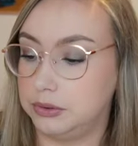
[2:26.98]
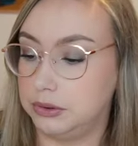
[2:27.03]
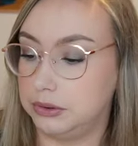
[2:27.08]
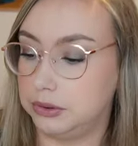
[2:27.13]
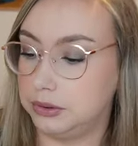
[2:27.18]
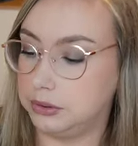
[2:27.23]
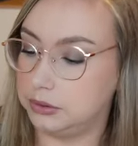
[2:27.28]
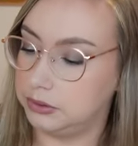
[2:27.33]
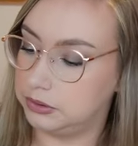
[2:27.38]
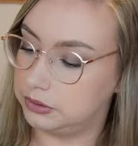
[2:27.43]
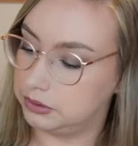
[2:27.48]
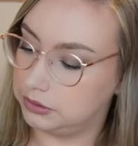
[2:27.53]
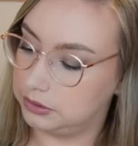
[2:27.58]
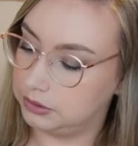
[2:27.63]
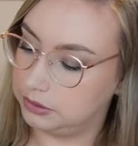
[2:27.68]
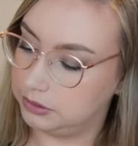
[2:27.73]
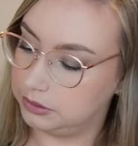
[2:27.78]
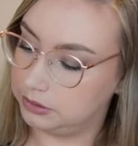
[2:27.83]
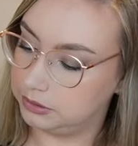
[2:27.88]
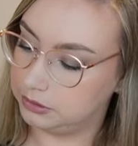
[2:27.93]
Loose,
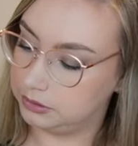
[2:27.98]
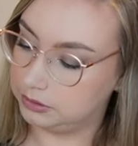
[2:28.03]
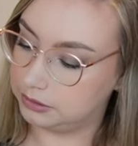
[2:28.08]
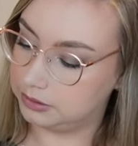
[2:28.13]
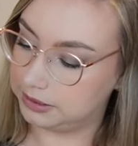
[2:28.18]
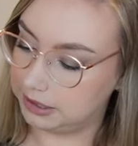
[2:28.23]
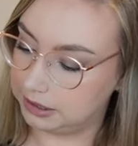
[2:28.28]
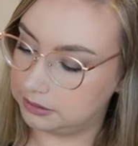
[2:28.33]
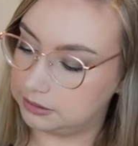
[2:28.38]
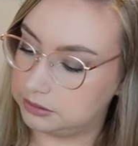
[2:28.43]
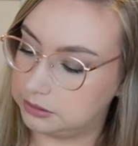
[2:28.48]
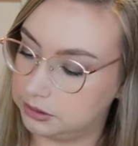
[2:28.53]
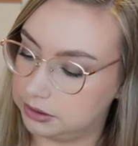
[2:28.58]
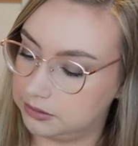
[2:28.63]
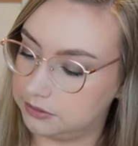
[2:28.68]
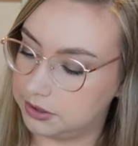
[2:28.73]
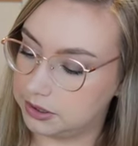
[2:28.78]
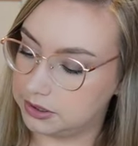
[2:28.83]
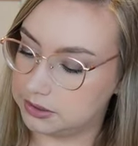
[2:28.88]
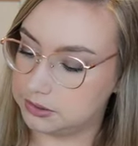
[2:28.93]
yeah,
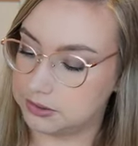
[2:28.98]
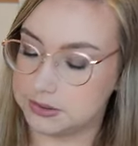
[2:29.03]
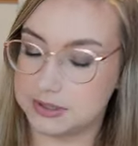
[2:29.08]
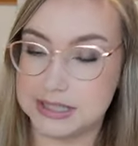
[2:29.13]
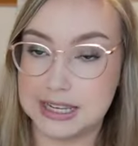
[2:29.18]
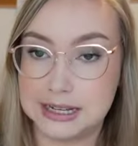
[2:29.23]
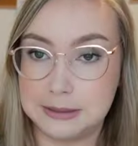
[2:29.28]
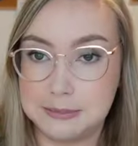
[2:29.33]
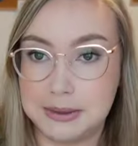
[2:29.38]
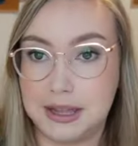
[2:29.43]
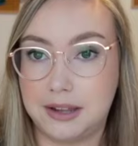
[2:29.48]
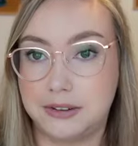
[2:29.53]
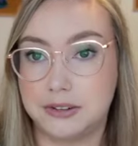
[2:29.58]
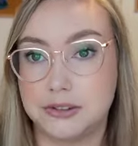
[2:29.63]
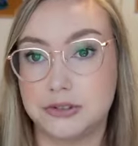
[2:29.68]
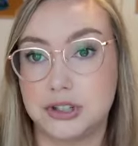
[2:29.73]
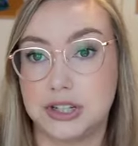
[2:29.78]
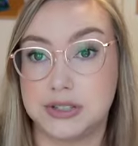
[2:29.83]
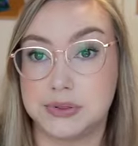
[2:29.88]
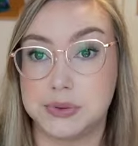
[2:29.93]
Luniversal Setting Powder in
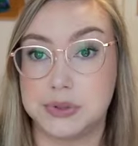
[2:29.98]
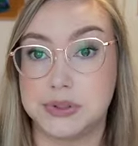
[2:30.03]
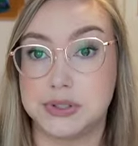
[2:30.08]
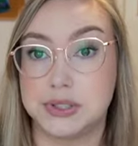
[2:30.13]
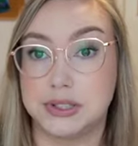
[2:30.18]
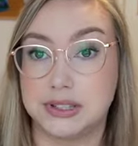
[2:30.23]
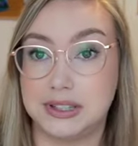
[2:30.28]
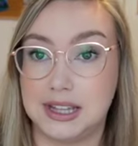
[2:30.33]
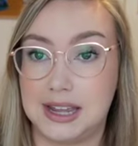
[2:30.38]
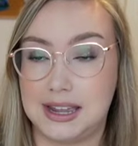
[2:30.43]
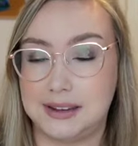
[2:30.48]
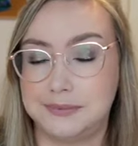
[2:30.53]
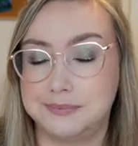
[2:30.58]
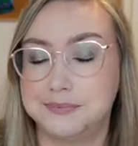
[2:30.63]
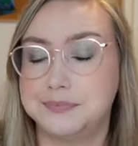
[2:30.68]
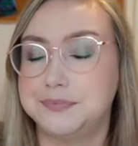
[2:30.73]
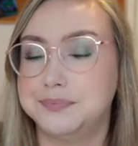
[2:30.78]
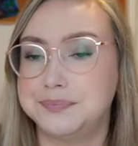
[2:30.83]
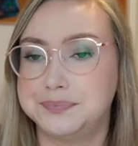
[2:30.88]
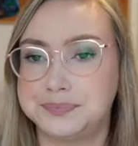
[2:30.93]
Translucent Light.
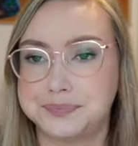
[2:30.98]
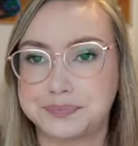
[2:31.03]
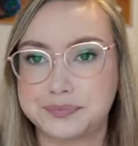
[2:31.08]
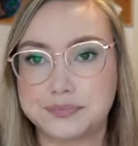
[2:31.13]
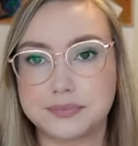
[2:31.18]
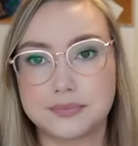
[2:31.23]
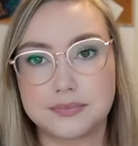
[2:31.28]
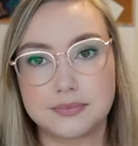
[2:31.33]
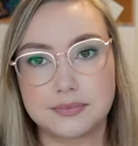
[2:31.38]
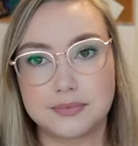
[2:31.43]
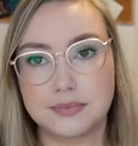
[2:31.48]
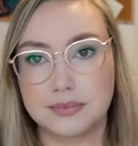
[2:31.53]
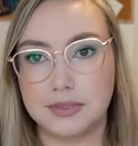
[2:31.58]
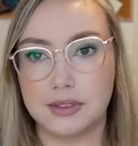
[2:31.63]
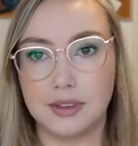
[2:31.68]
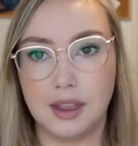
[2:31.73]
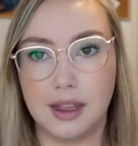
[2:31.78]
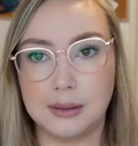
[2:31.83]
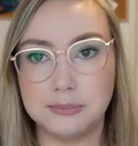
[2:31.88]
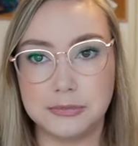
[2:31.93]

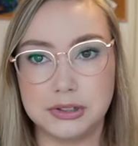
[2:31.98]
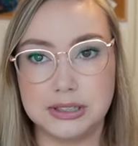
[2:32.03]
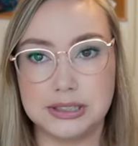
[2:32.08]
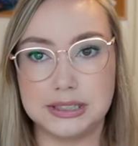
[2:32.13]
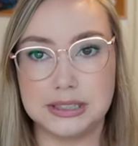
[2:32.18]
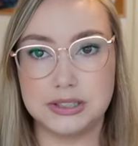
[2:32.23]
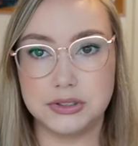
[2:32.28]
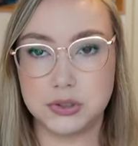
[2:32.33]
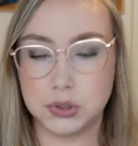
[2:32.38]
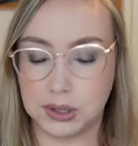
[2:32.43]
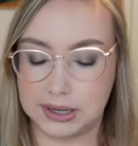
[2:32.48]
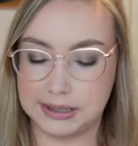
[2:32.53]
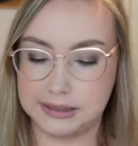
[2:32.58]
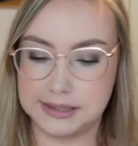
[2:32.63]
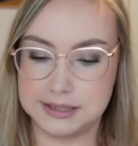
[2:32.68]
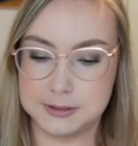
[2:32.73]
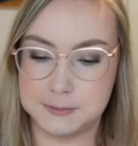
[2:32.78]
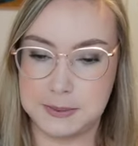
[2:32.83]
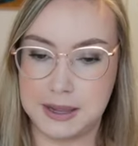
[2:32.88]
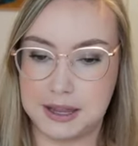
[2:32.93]
I'm really enjoying
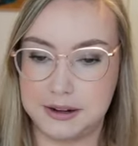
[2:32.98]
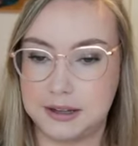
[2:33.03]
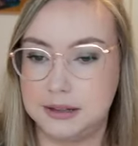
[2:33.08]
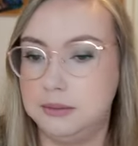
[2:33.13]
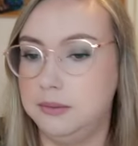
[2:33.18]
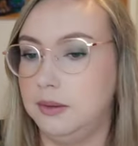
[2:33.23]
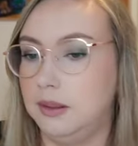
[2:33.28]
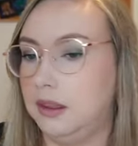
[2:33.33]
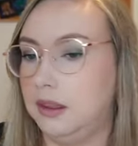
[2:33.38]
this powder.